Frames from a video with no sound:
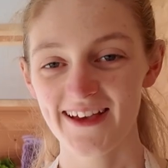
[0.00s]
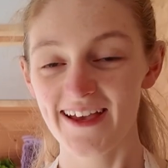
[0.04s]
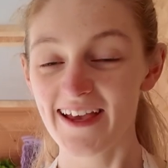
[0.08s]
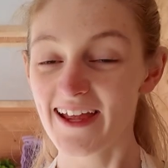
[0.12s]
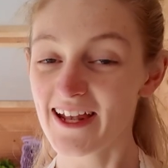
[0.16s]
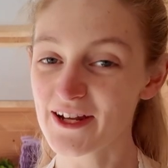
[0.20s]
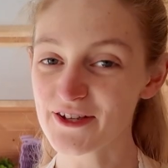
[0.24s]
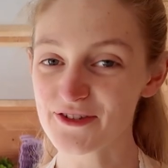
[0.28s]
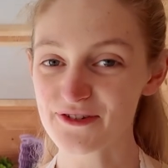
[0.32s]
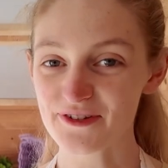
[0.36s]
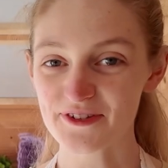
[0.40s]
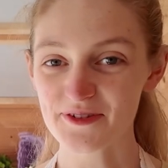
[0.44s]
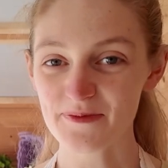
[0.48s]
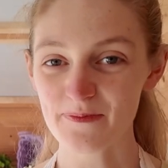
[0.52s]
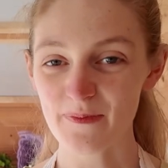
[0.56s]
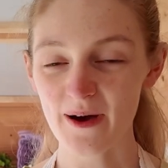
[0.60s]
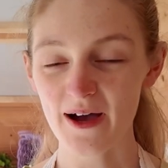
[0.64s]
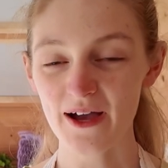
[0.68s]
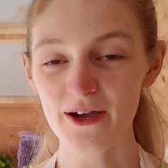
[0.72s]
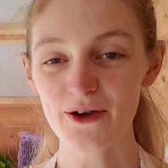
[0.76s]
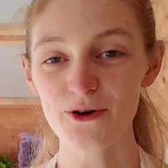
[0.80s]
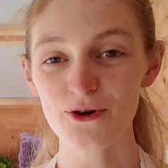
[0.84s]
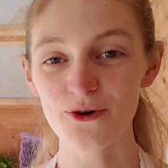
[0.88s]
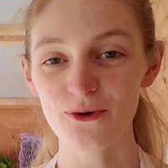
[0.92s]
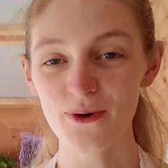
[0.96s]
Illustrated
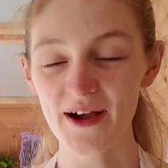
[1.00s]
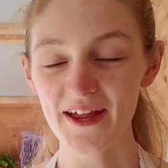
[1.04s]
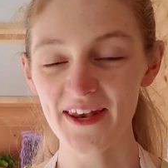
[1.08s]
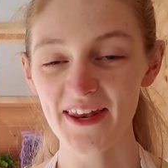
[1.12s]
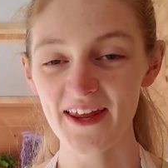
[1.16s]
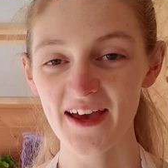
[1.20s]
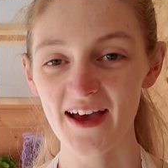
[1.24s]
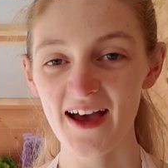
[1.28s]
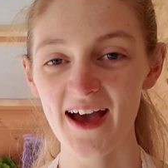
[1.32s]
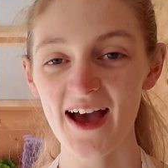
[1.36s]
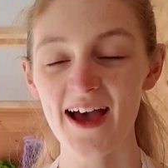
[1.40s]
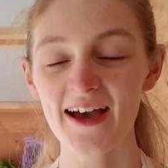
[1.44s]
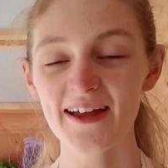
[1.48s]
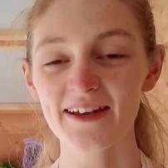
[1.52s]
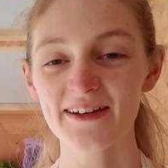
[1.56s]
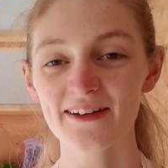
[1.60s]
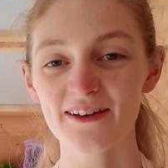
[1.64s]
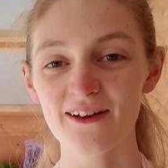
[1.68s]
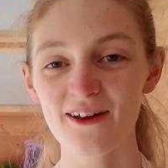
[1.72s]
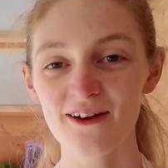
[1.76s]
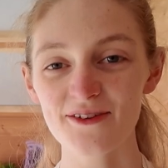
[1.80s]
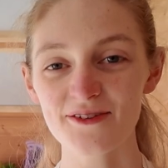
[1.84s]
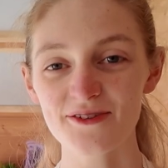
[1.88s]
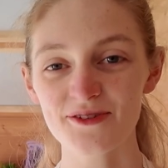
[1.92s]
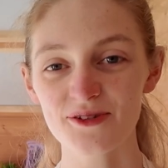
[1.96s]
by Ueda and
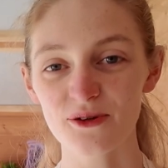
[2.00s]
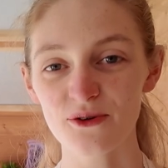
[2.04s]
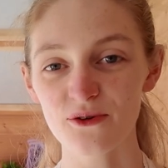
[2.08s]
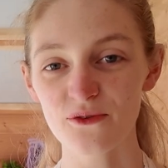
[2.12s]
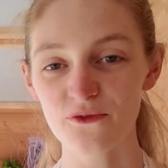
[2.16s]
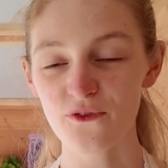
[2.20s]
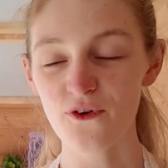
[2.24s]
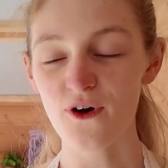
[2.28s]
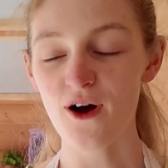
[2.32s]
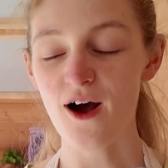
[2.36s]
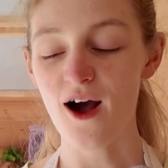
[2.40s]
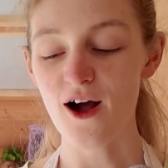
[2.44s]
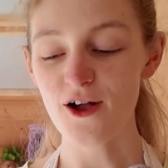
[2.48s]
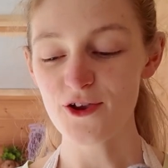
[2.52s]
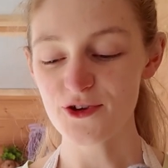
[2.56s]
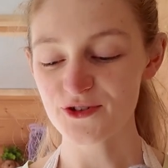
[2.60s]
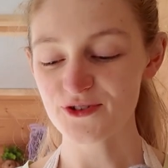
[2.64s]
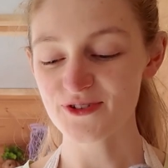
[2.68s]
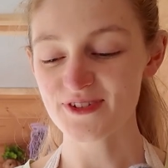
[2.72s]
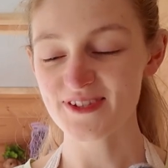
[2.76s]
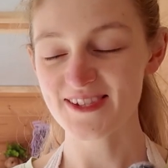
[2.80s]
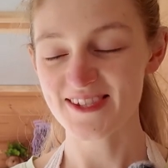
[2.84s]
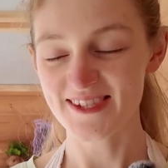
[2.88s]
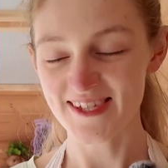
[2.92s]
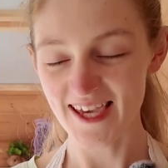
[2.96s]
last sold for
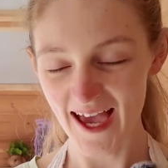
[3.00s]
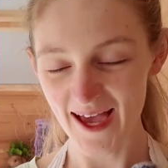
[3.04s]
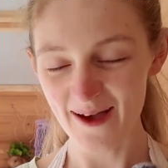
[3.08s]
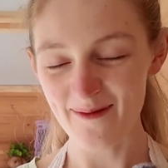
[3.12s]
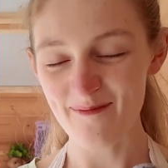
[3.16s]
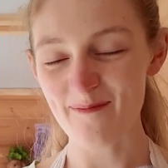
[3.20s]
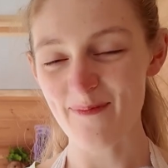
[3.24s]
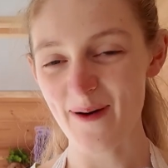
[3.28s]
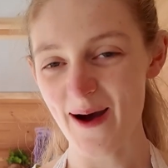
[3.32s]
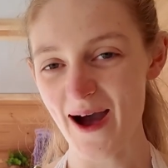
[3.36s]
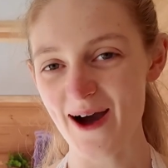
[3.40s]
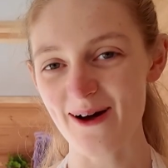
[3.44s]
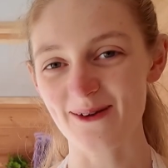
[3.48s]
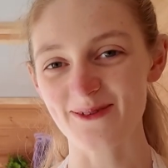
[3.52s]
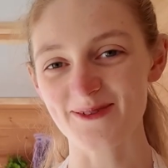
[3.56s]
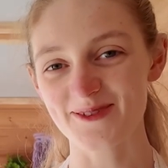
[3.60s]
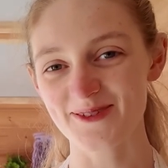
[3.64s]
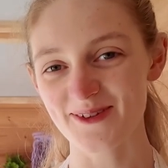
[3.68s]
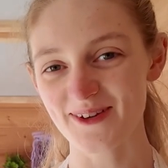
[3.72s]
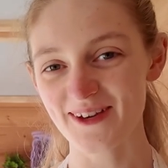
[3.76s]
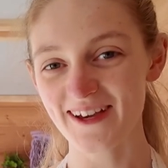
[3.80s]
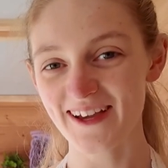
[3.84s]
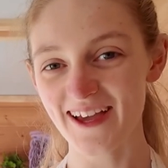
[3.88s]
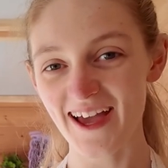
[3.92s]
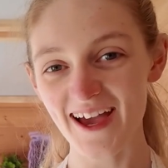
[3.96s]
£110.
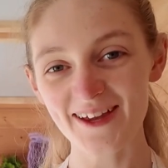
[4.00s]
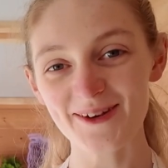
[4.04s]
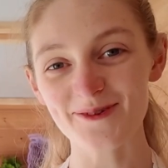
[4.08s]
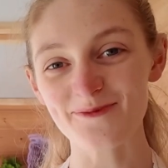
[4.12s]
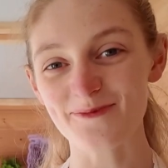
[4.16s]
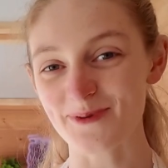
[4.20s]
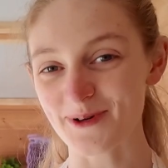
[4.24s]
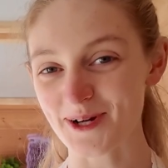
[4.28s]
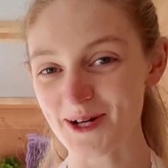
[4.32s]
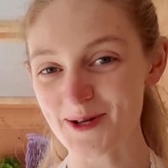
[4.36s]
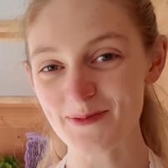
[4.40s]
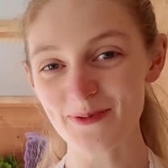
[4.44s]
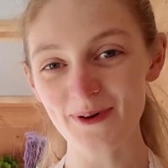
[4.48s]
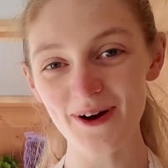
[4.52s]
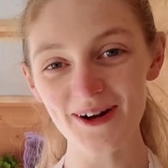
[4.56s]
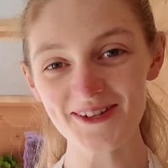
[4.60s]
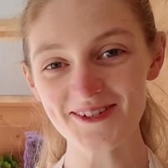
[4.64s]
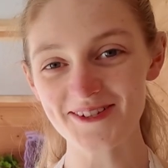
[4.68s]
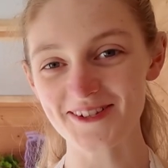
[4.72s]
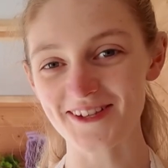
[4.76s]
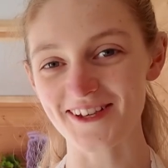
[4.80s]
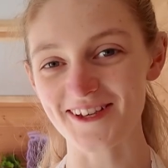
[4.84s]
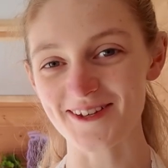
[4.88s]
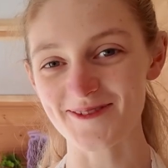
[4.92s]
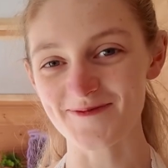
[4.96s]
So again, pretty
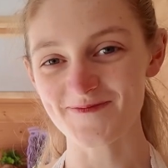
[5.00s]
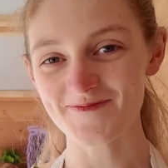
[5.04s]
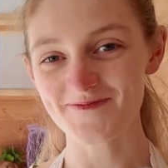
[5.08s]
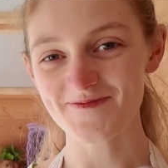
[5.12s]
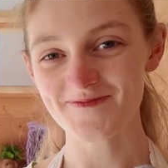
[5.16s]
pricey.